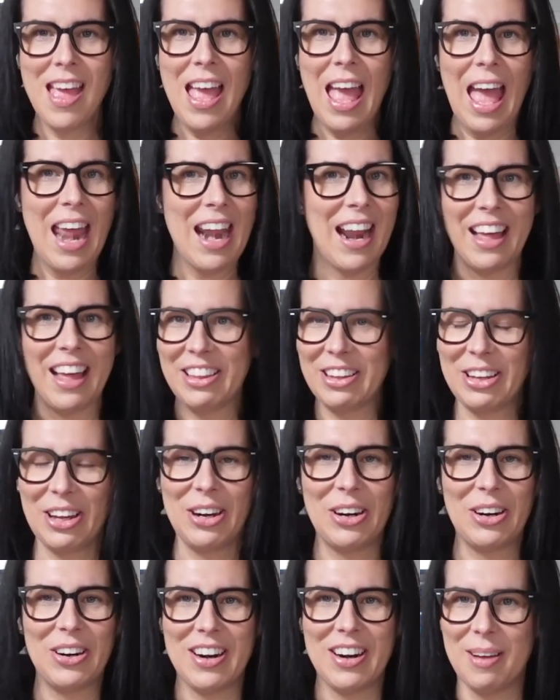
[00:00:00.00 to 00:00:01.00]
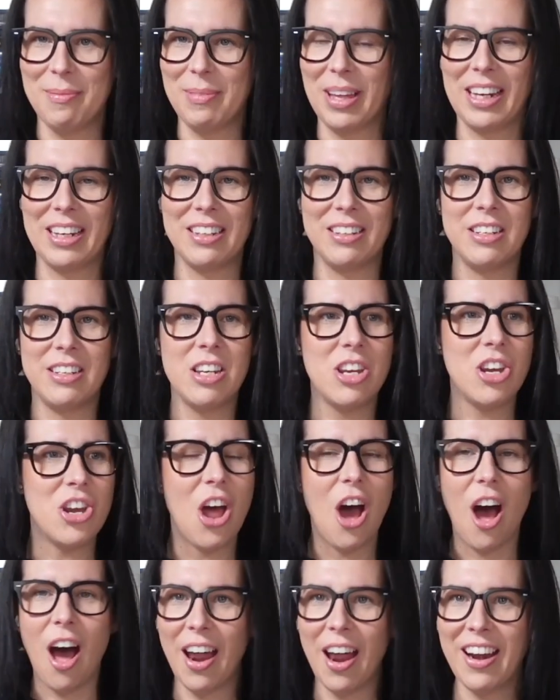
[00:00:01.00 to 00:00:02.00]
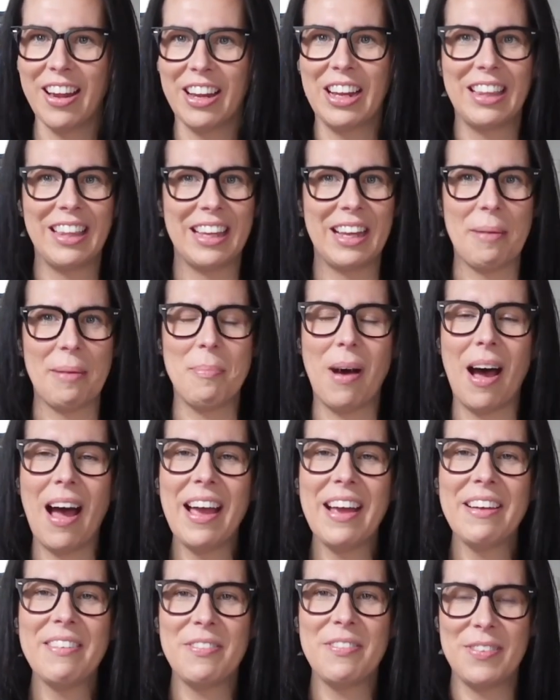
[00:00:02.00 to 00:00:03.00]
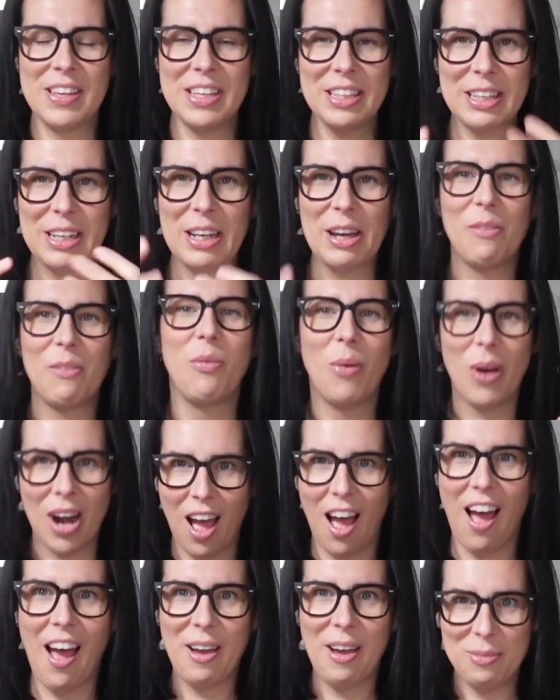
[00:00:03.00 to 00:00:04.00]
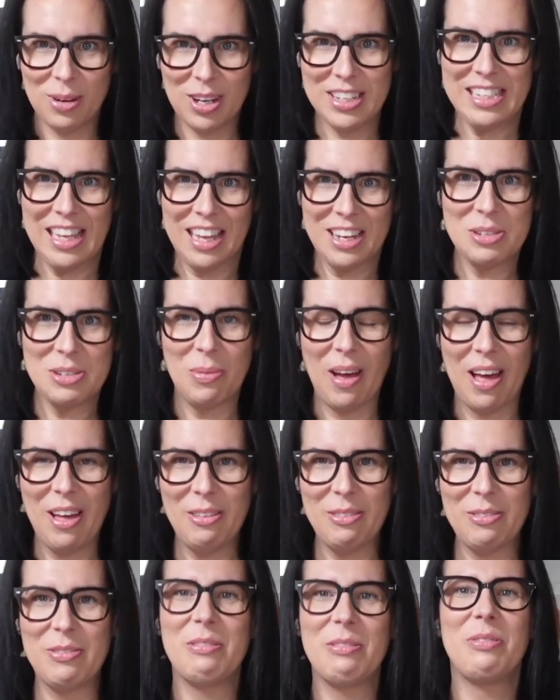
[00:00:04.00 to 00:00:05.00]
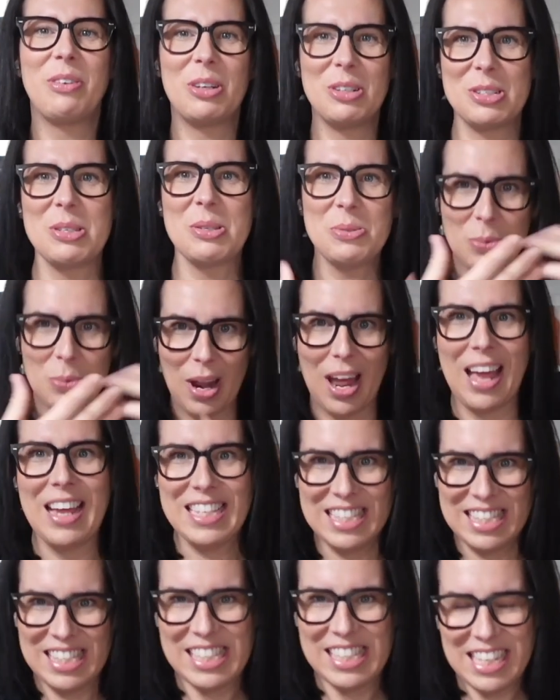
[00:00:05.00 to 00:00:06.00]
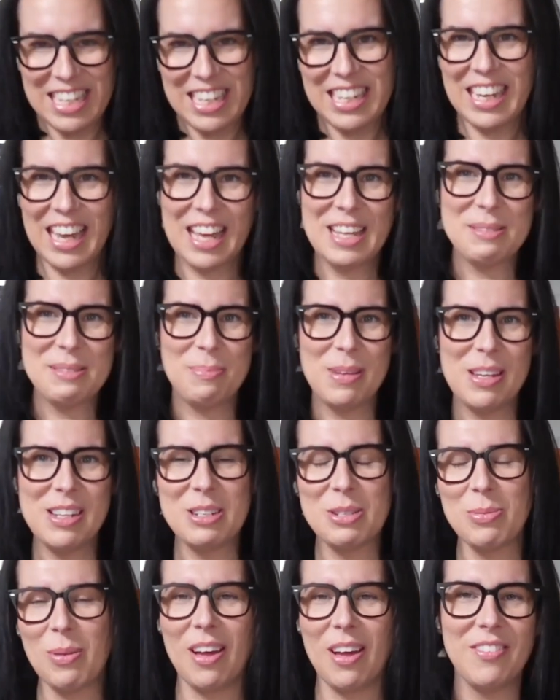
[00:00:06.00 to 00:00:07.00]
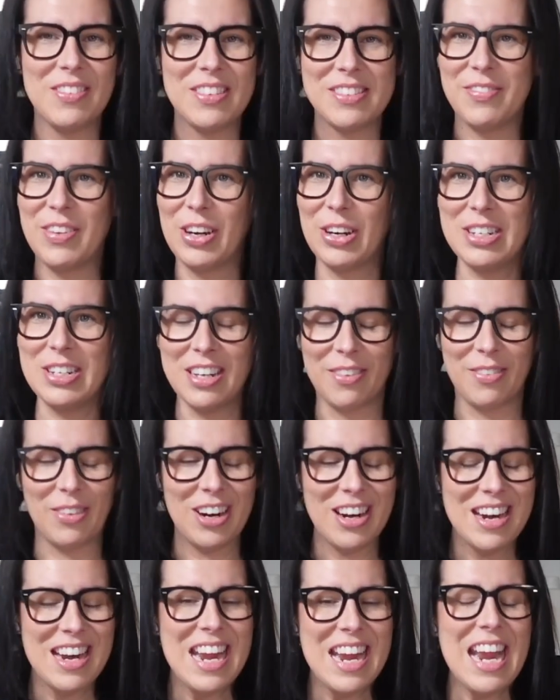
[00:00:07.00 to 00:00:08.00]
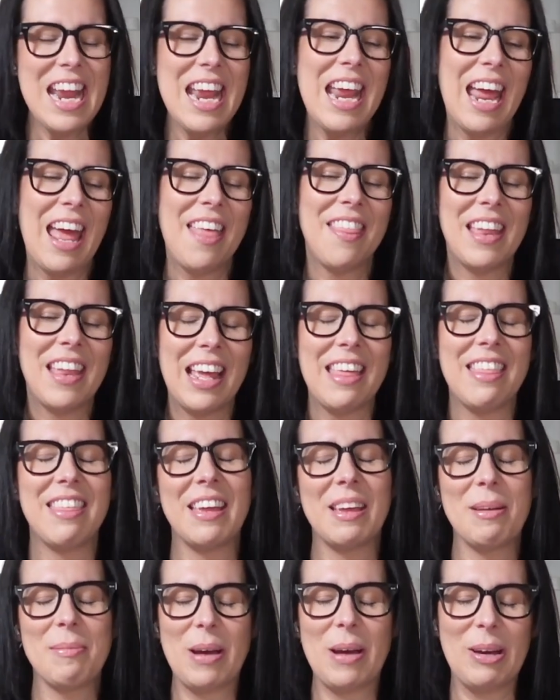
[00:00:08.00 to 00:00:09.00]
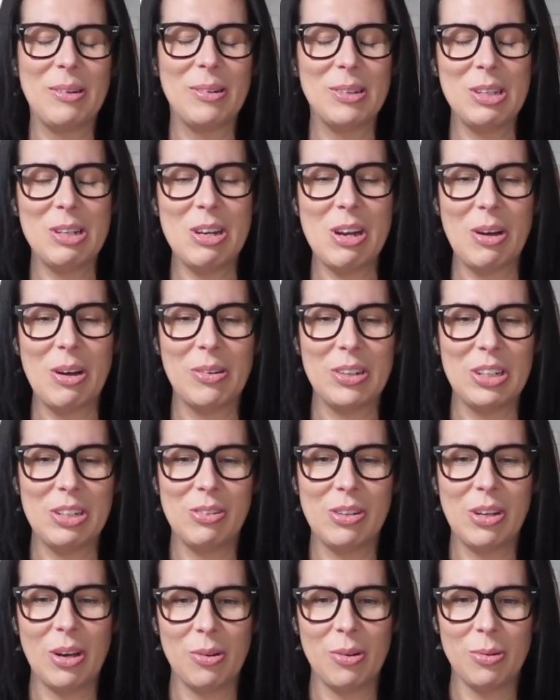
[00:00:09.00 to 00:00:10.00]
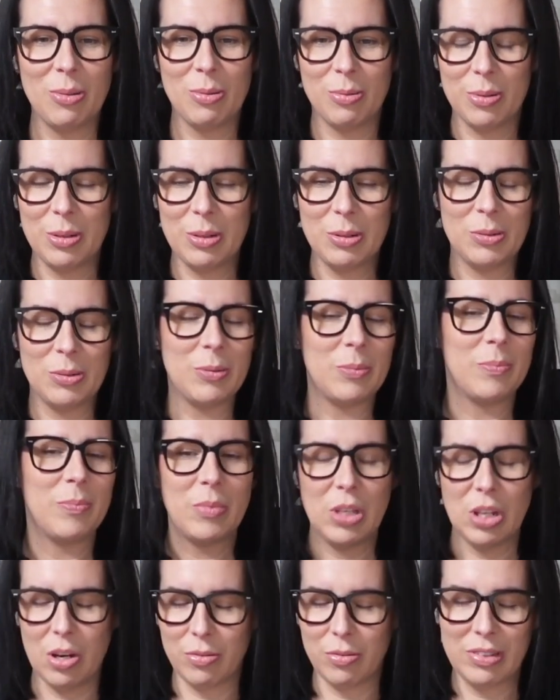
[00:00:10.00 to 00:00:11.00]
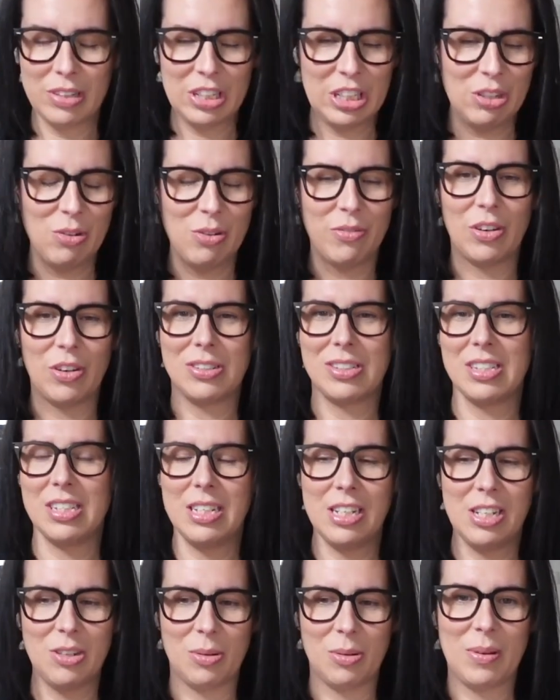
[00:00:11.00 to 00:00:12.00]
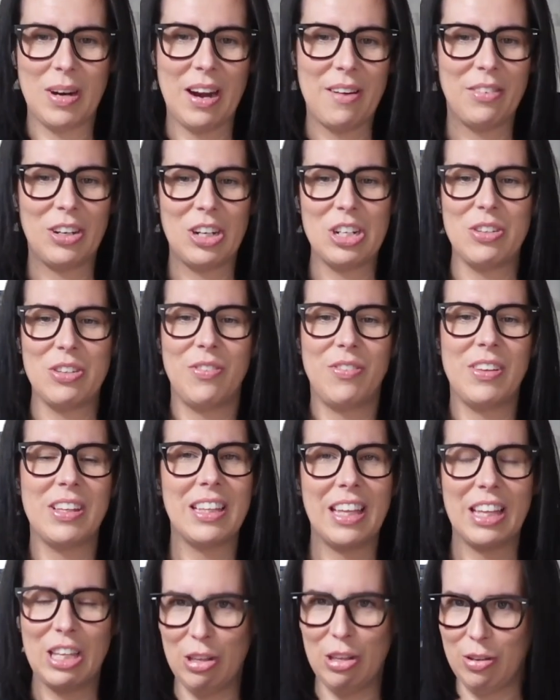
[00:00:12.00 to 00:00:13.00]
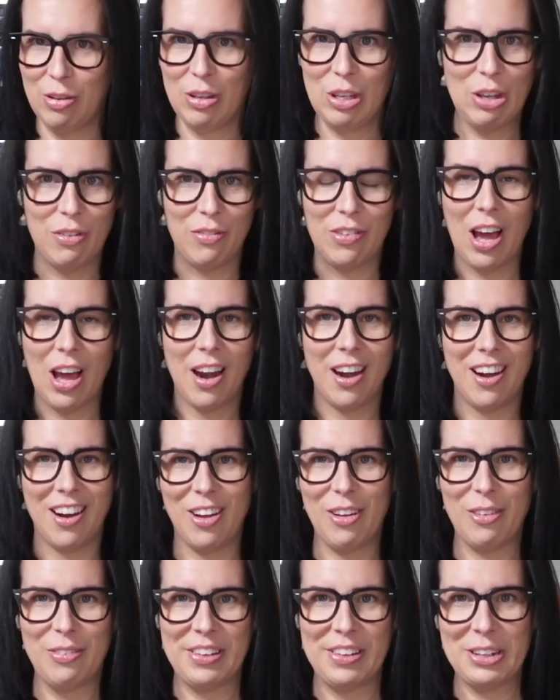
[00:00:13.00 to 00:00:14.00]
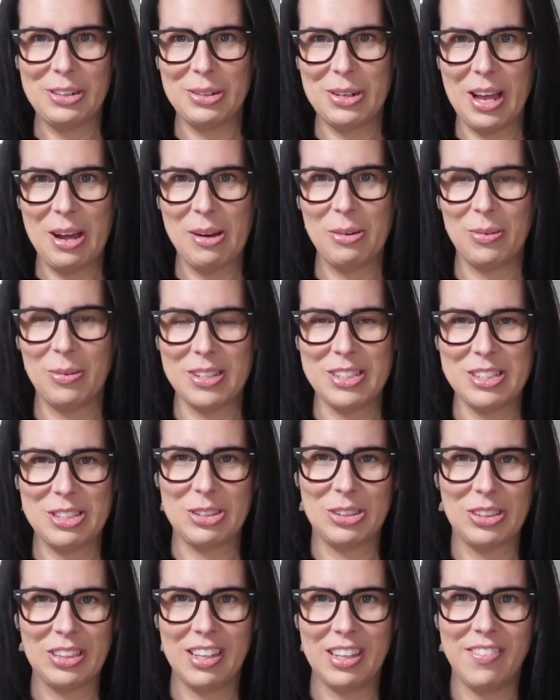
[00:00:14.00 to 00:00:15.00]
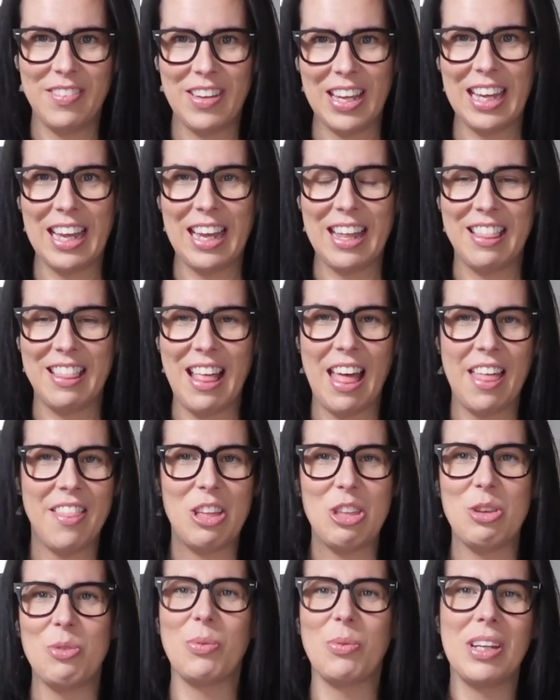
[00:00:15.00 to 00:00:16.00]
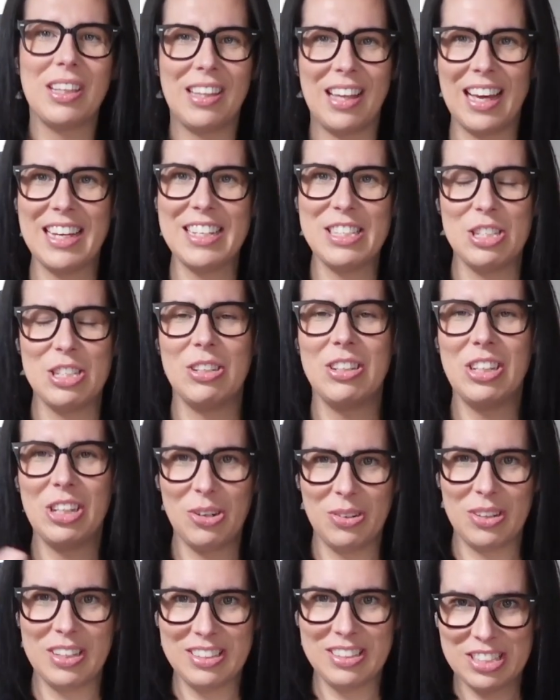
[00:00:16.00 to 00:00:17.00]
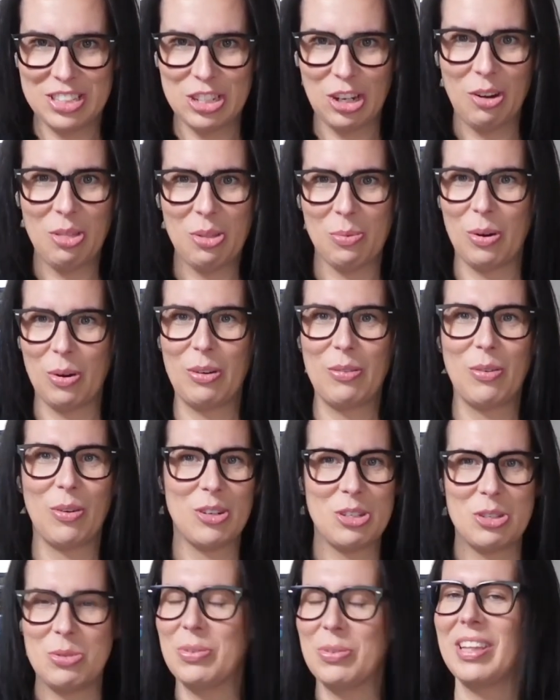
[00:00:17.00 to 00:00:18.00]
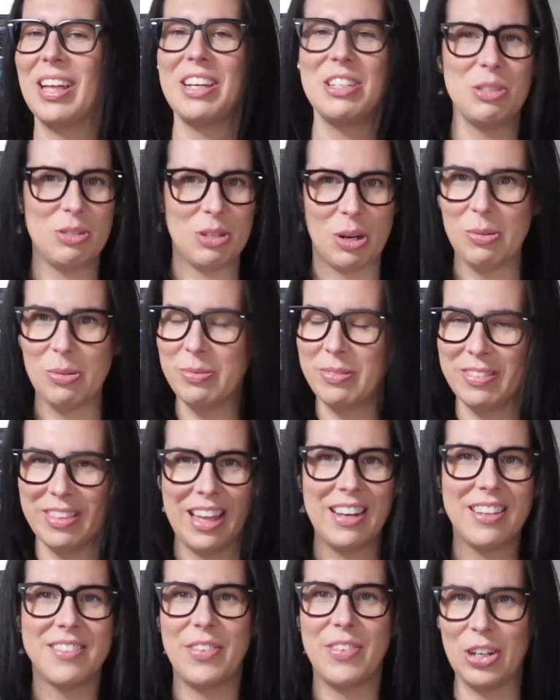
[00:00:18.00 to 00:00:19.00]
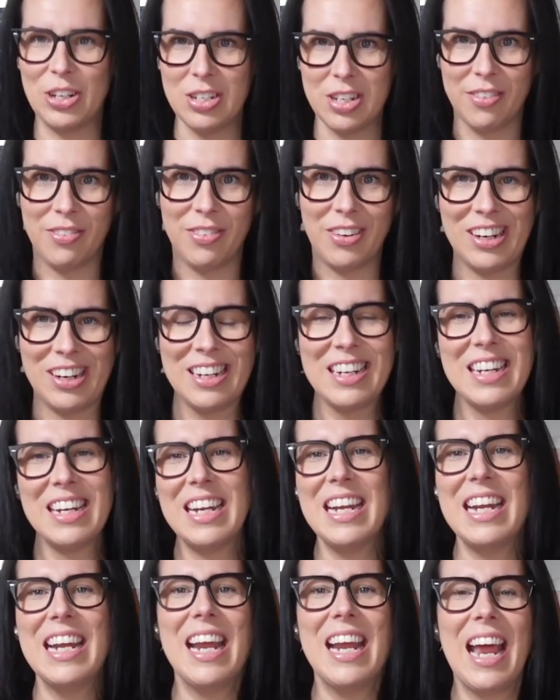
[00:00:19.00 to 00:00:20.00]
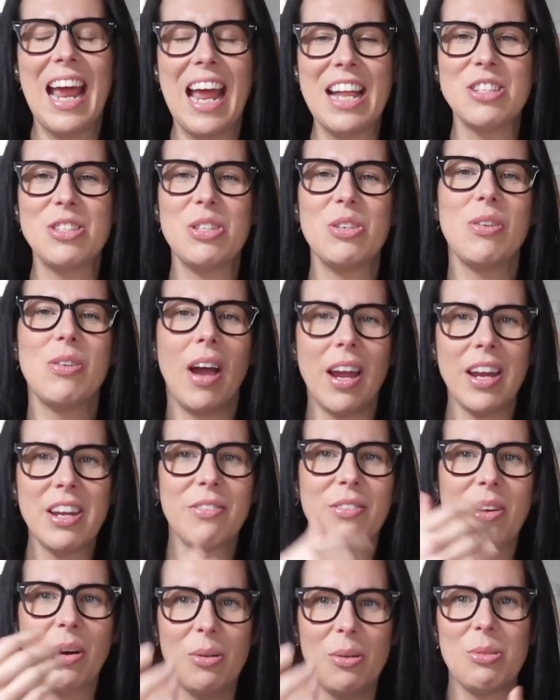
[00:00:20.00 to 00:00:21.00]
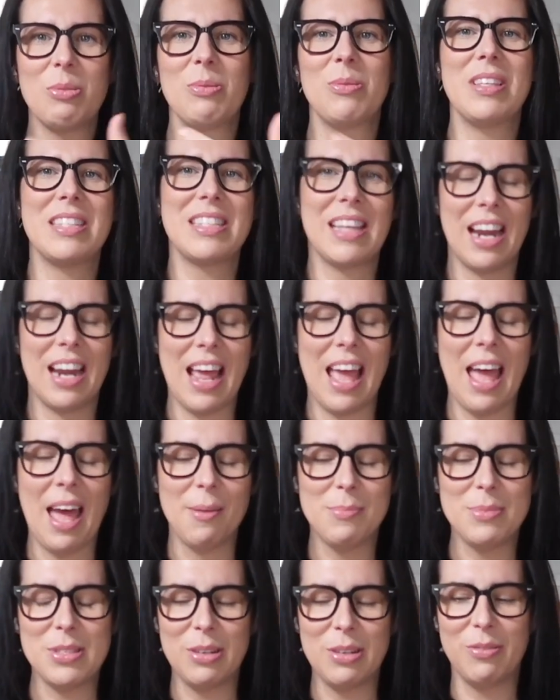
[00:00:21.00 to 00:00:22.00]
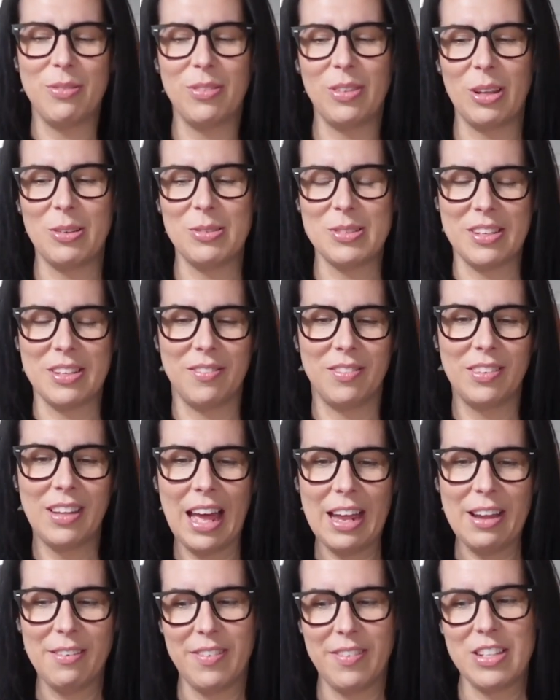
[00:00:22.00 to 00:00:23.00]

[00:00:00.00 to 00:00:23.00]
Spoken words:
And I look at her and I'm like, not like my feeling of what I was at 12 versus what I see as being 12 is very different. And then I think about, you go through, university or whatever, and you feel like you've got it all figured out once you're leaving. And then you realize, you start the workforce, you realize you don't, that's very different. And so you kind of go through these kind of ebbs and flows of life.